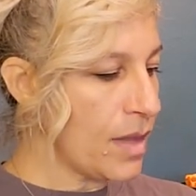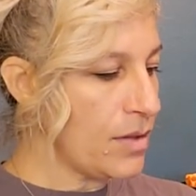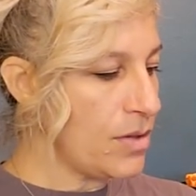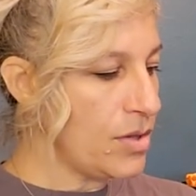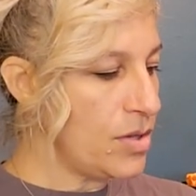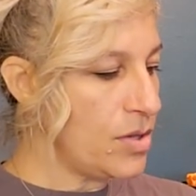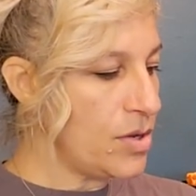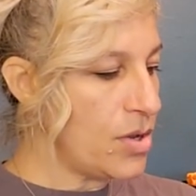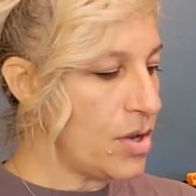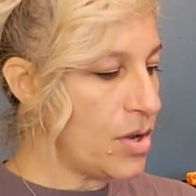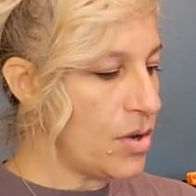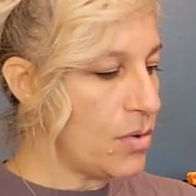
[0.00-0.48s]

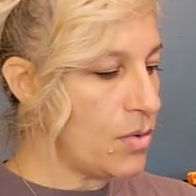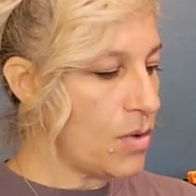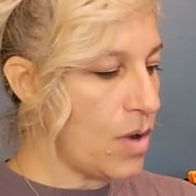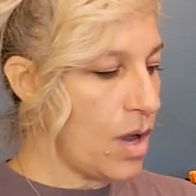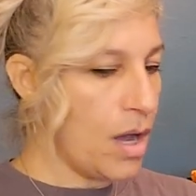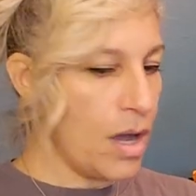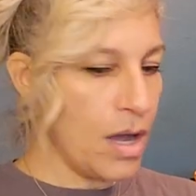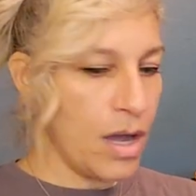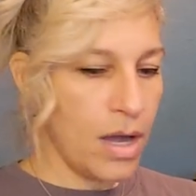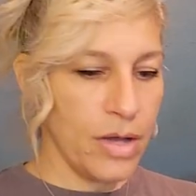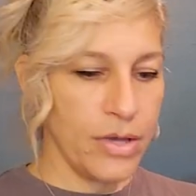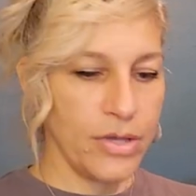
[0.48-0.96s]
you
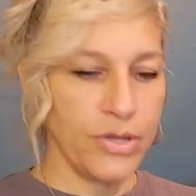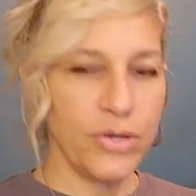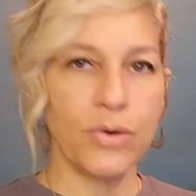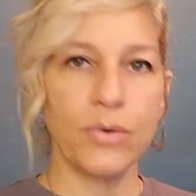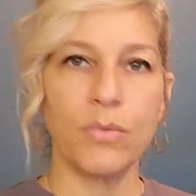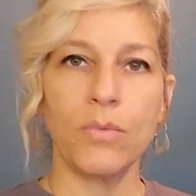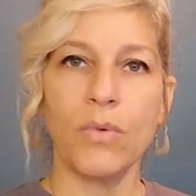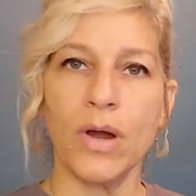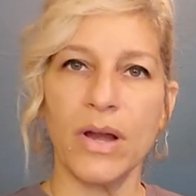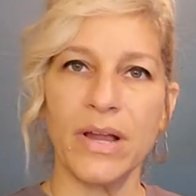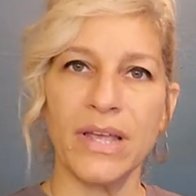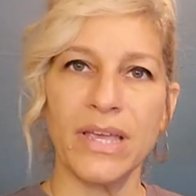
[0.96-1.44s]
know,
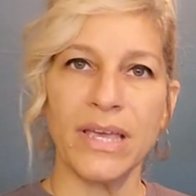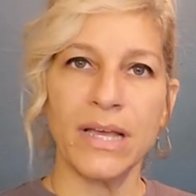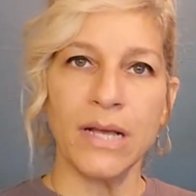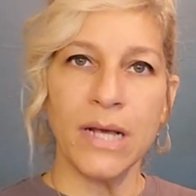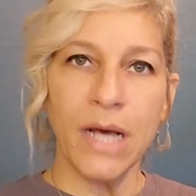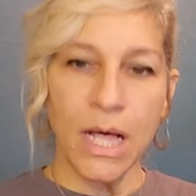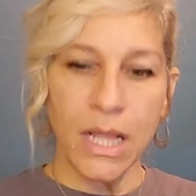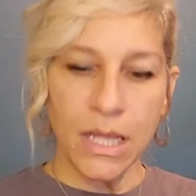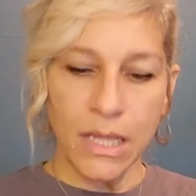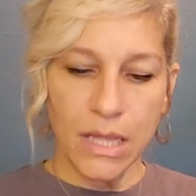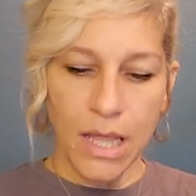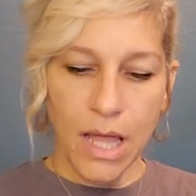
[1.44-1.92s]
you're working
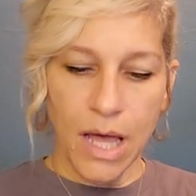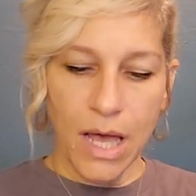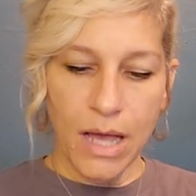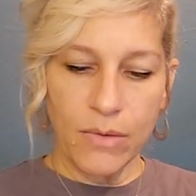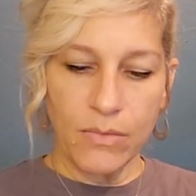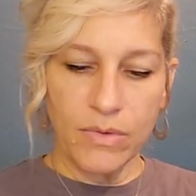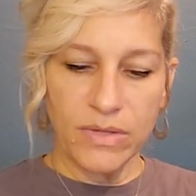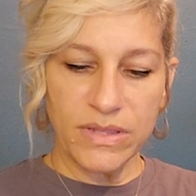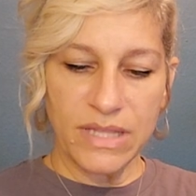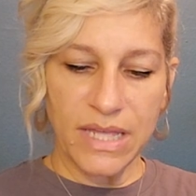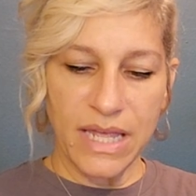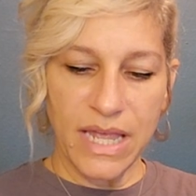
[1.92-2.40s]
a
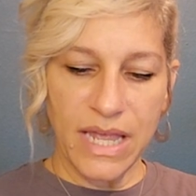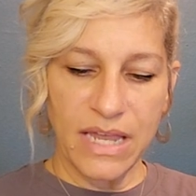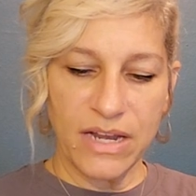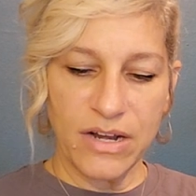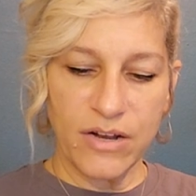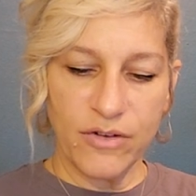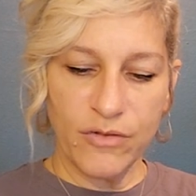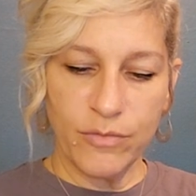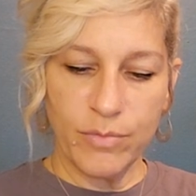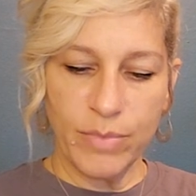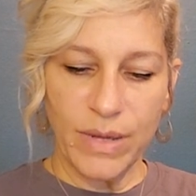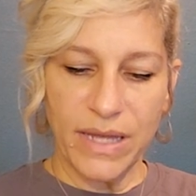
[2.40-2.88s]
lot with the Eight
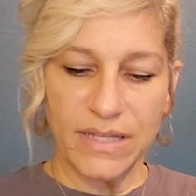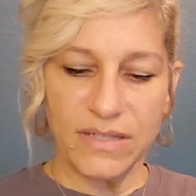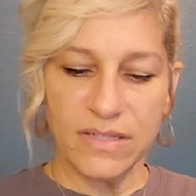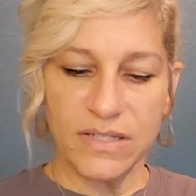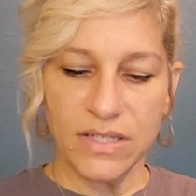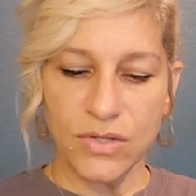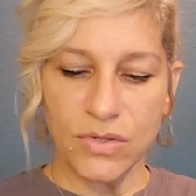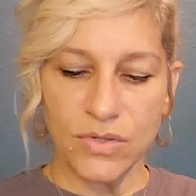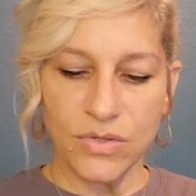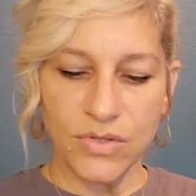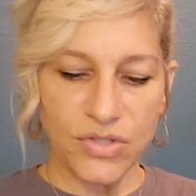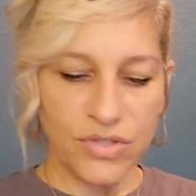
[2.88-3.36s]
of
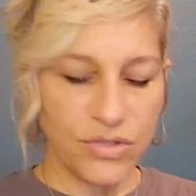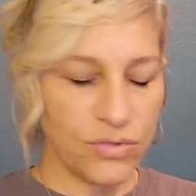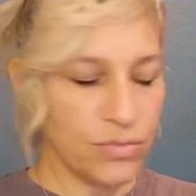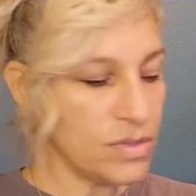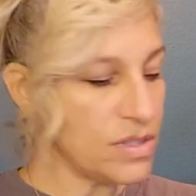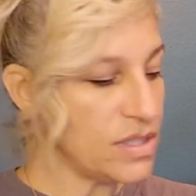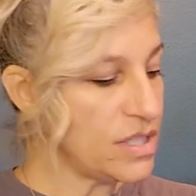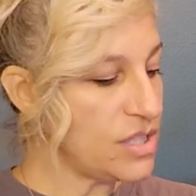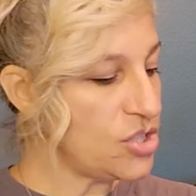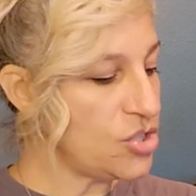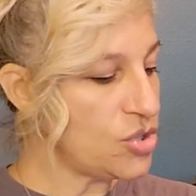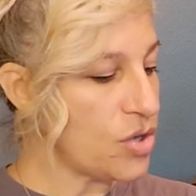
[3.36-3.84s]
Pentacles. You're
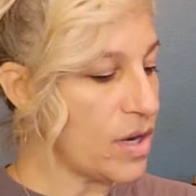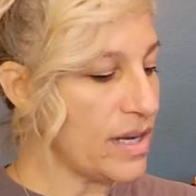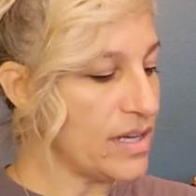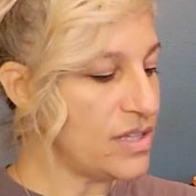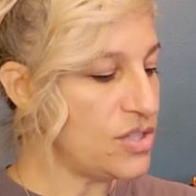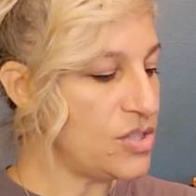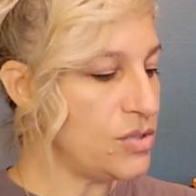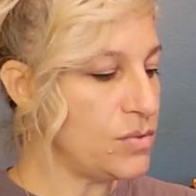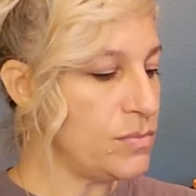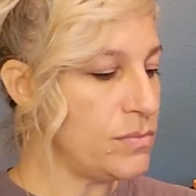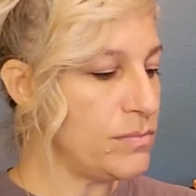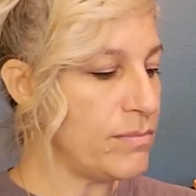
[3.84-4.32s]
really
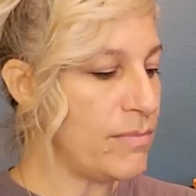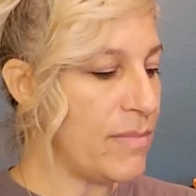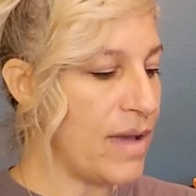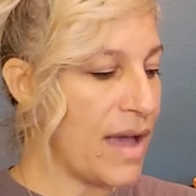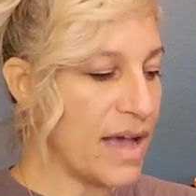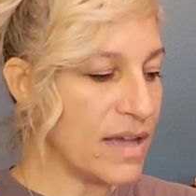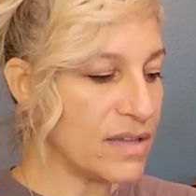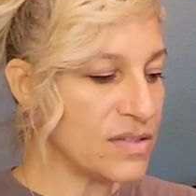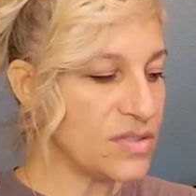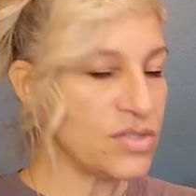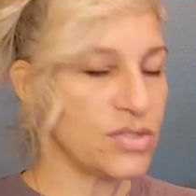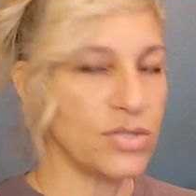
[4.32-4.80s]
trying to
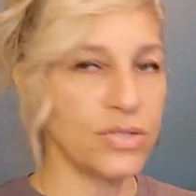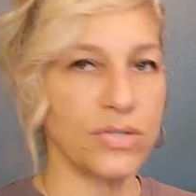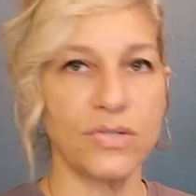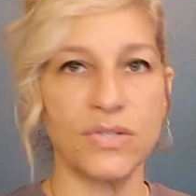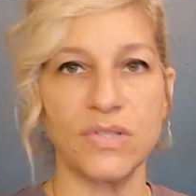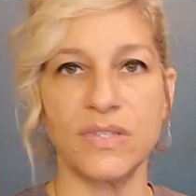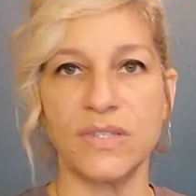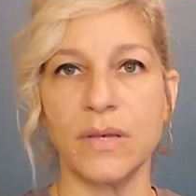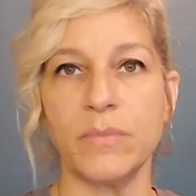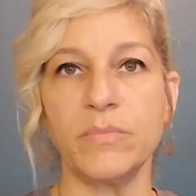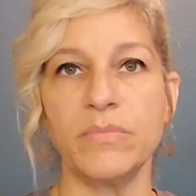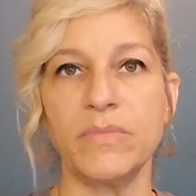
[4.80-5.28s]
master
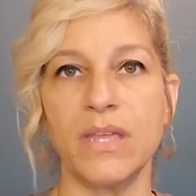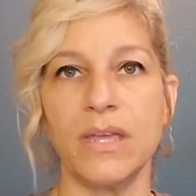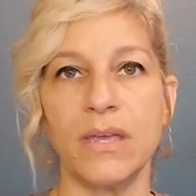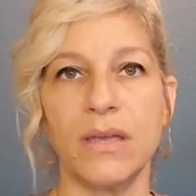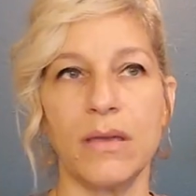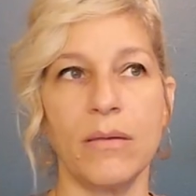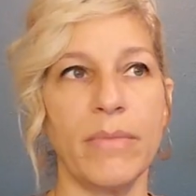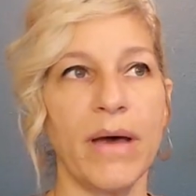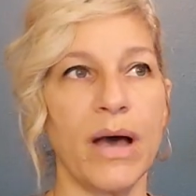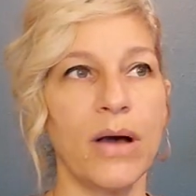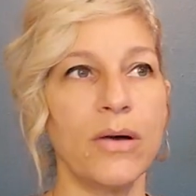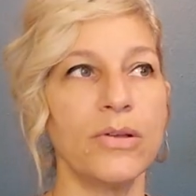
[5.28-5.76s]

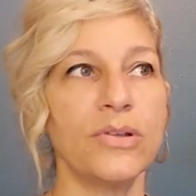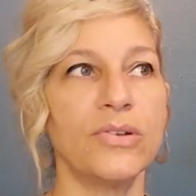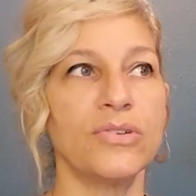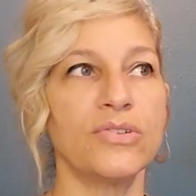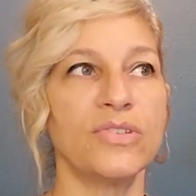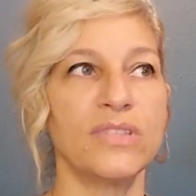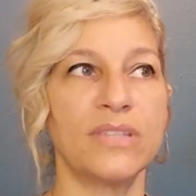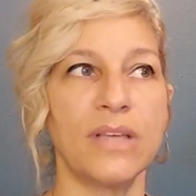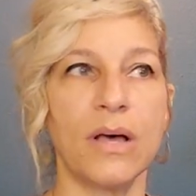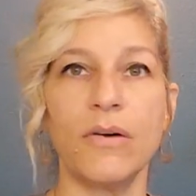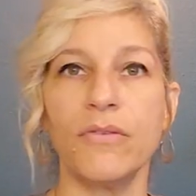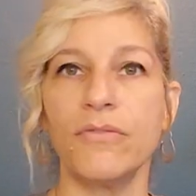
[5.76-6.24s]
something about
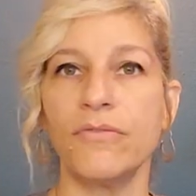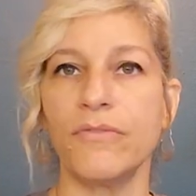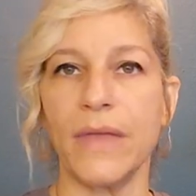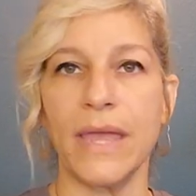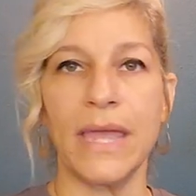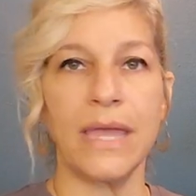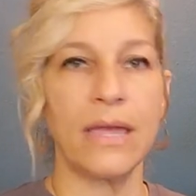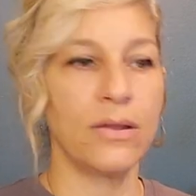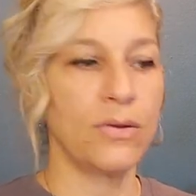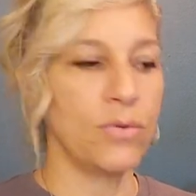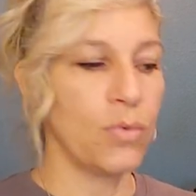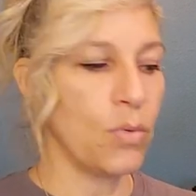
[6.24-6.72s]
yourself
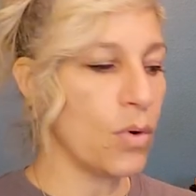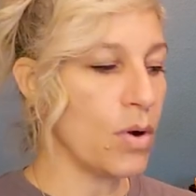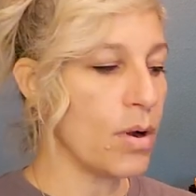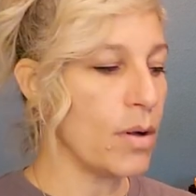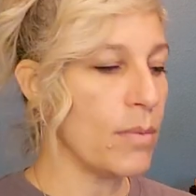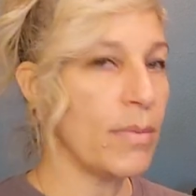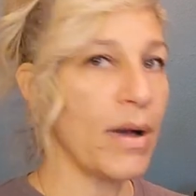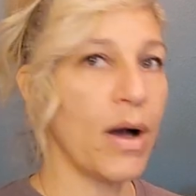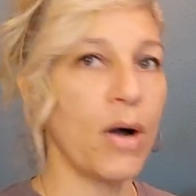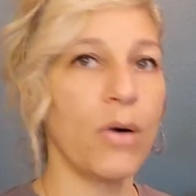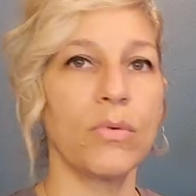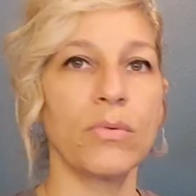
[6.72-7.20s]
and or
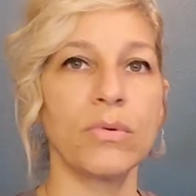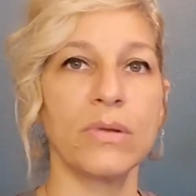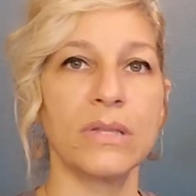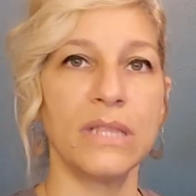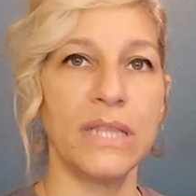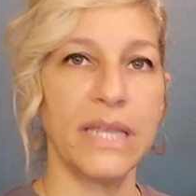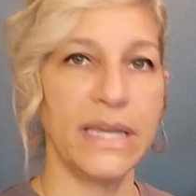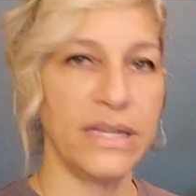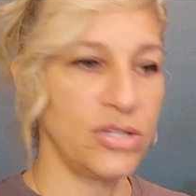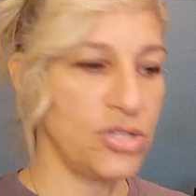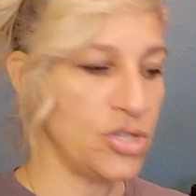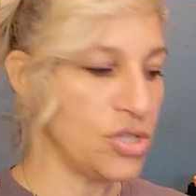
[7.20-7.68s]
about
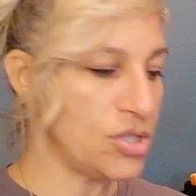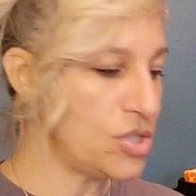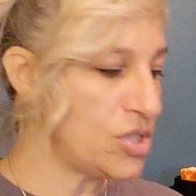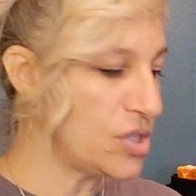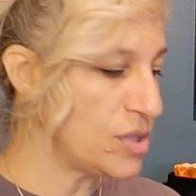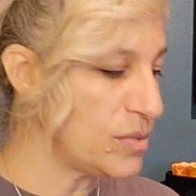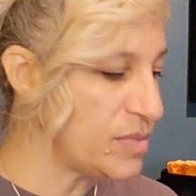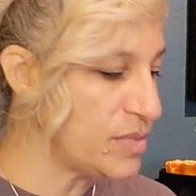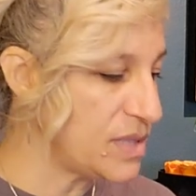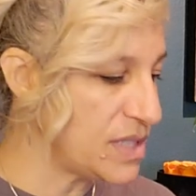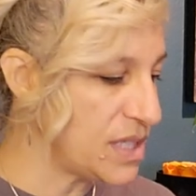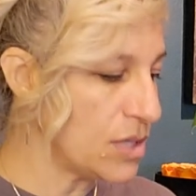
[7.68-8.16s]

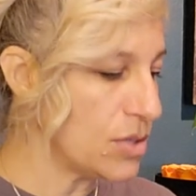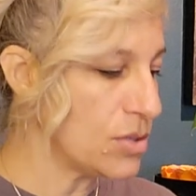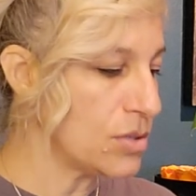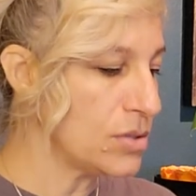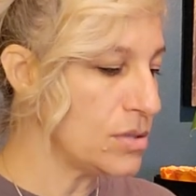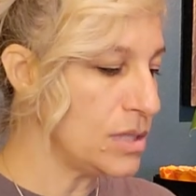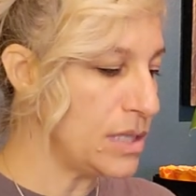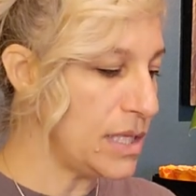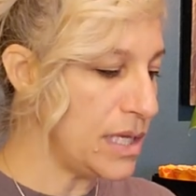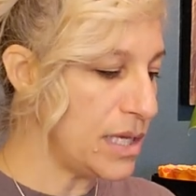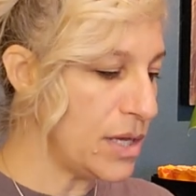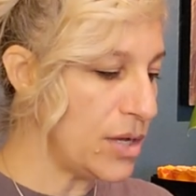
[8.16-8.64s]
relationships here,
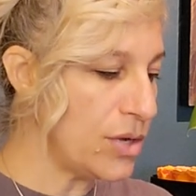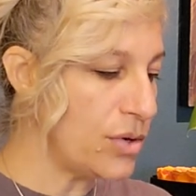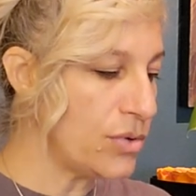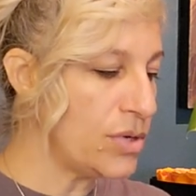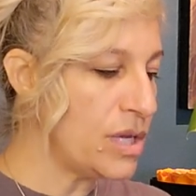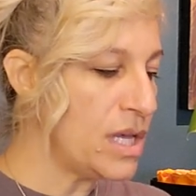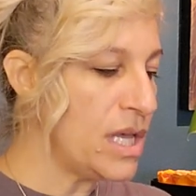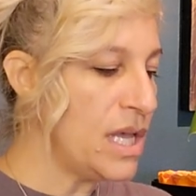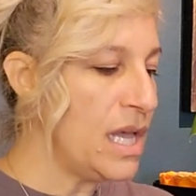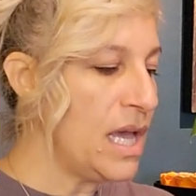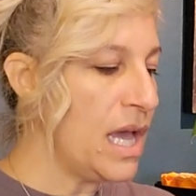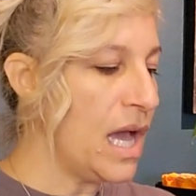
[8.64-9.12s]
Leo.